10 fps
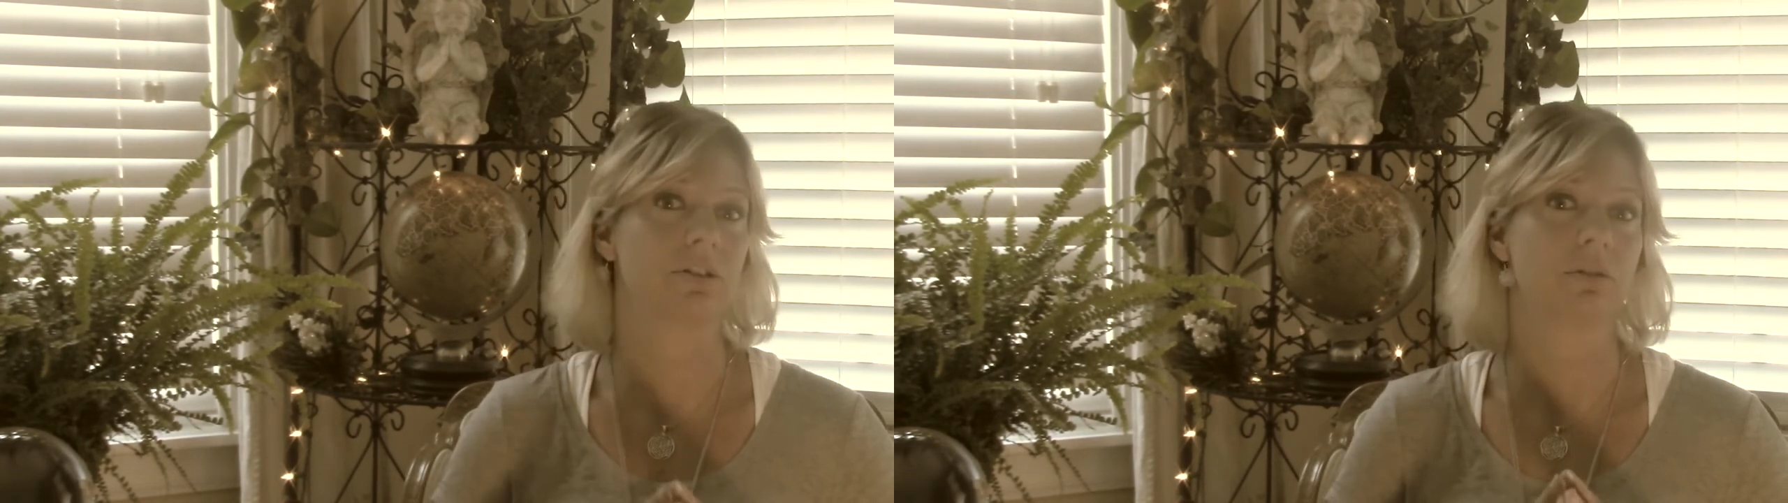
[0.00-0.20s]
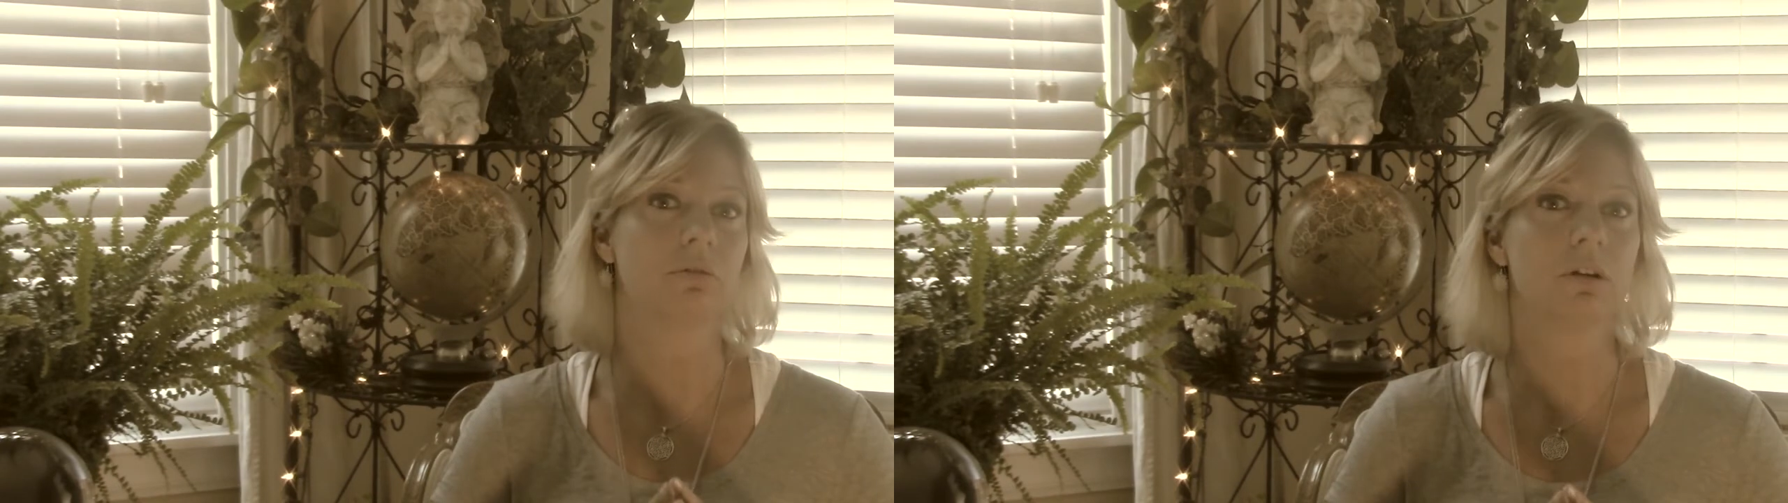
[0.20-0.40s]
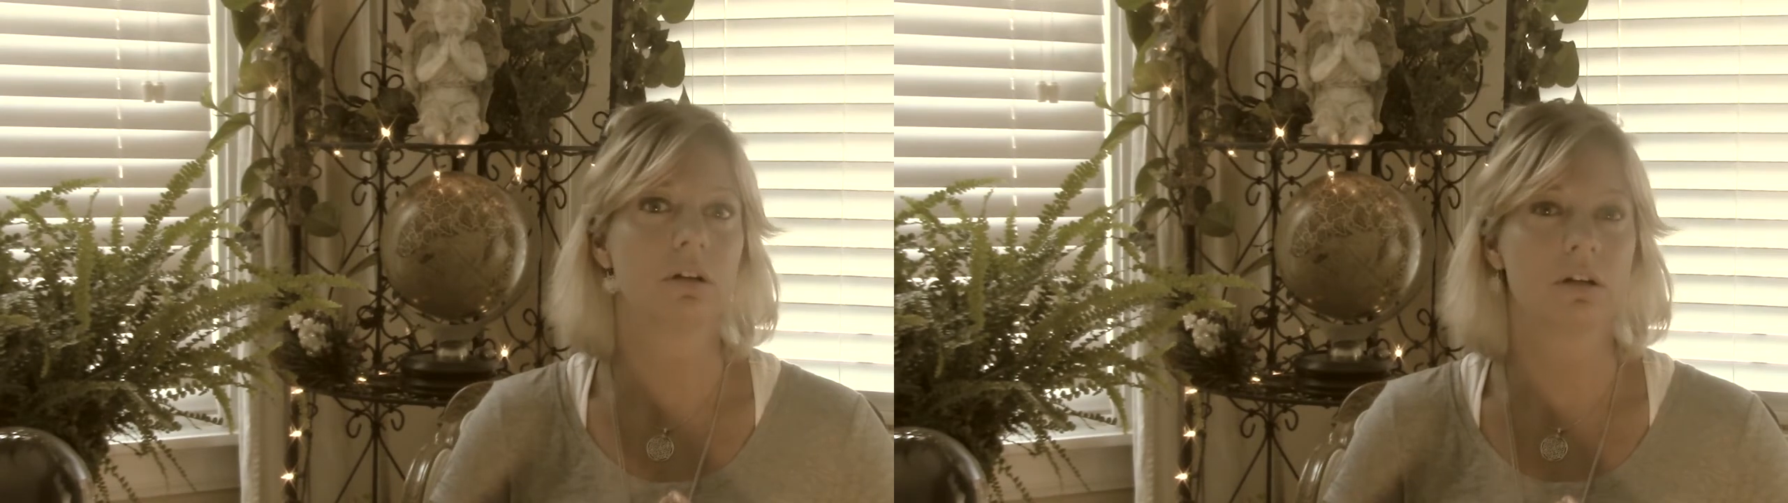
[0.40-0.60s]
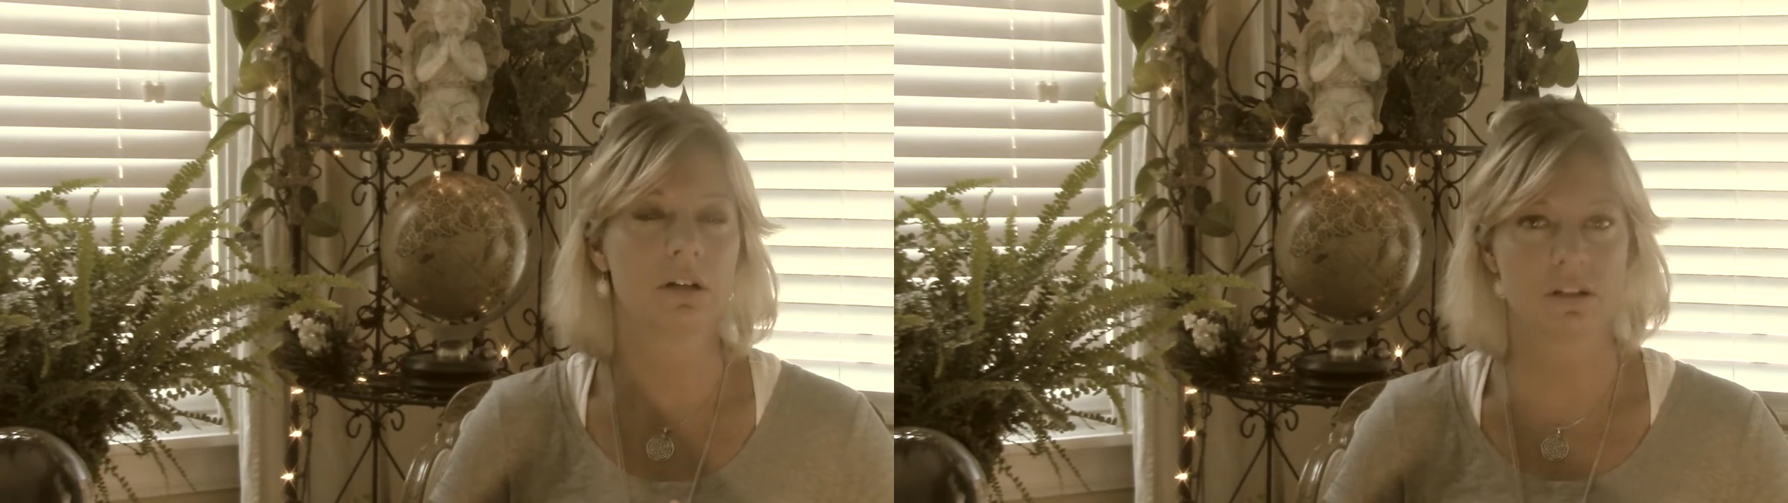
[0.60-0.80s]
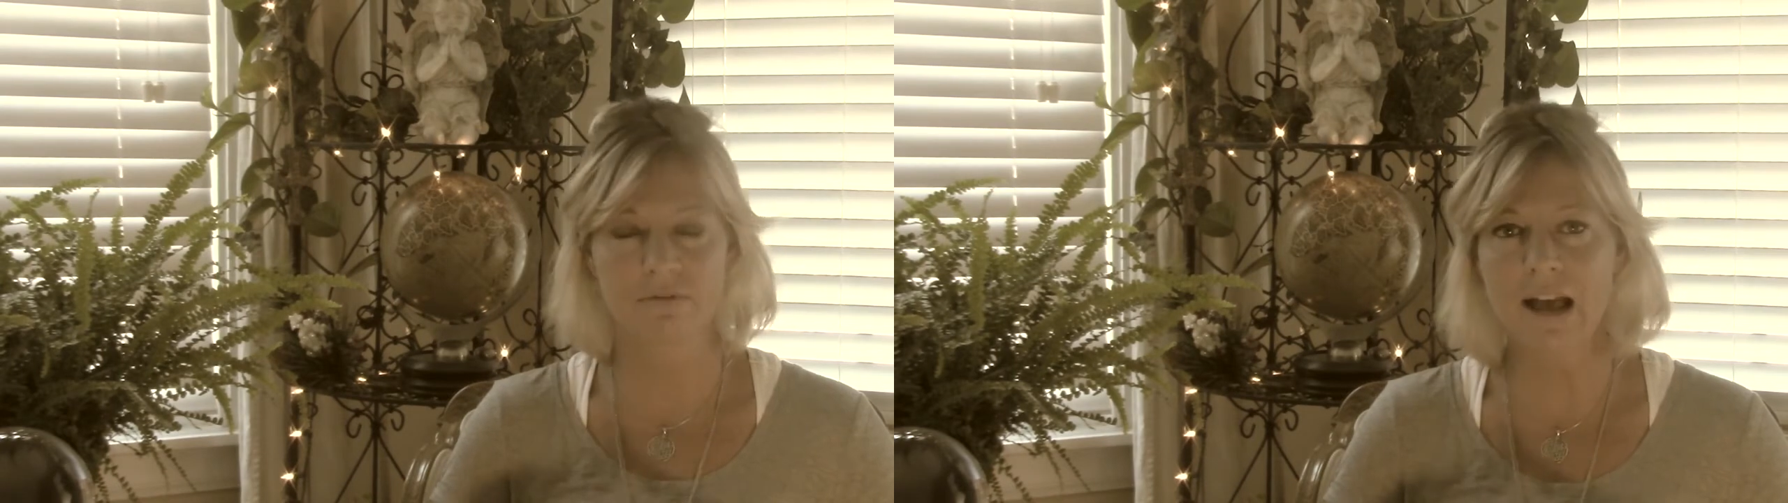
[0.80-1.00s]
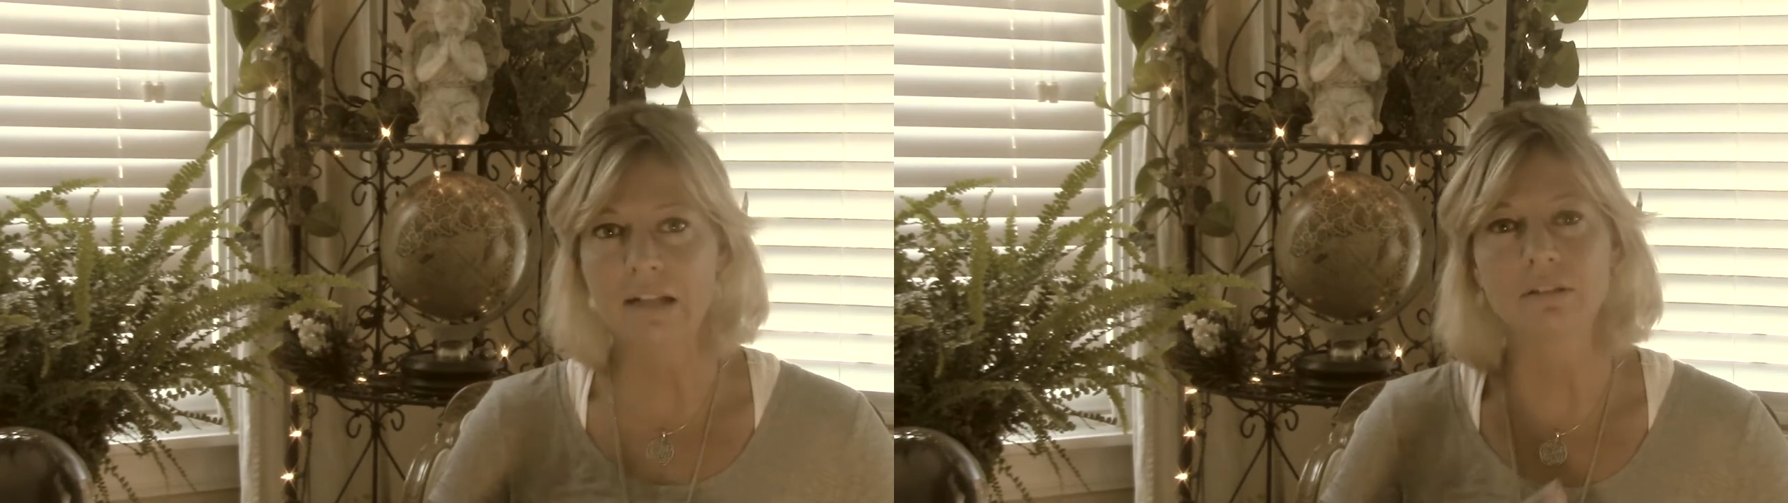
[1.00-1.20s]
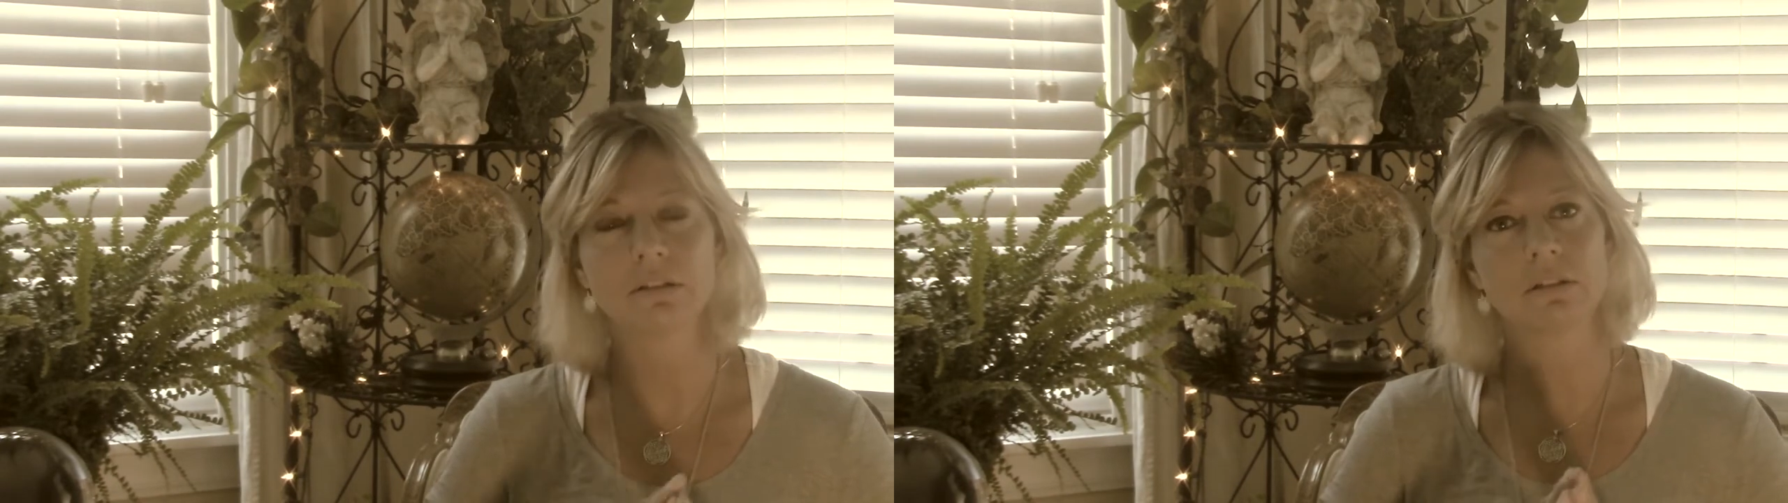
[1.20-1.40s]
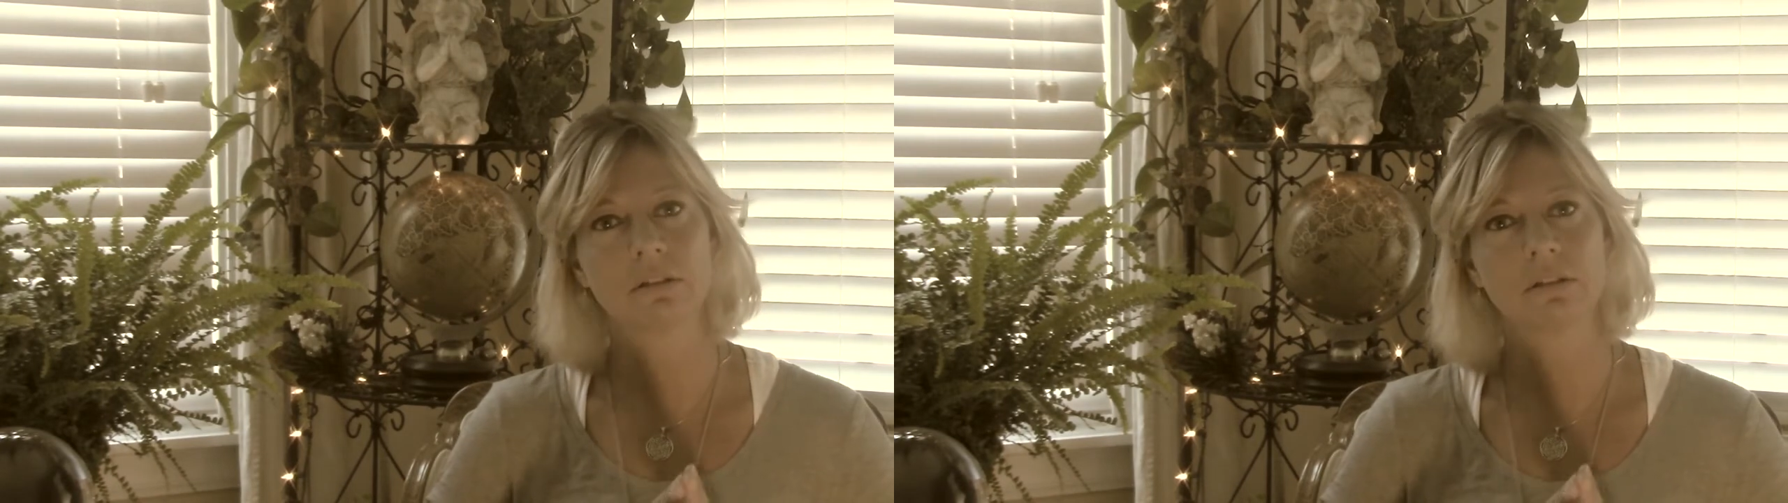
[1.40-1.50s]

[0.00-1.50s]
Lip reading: you to vent.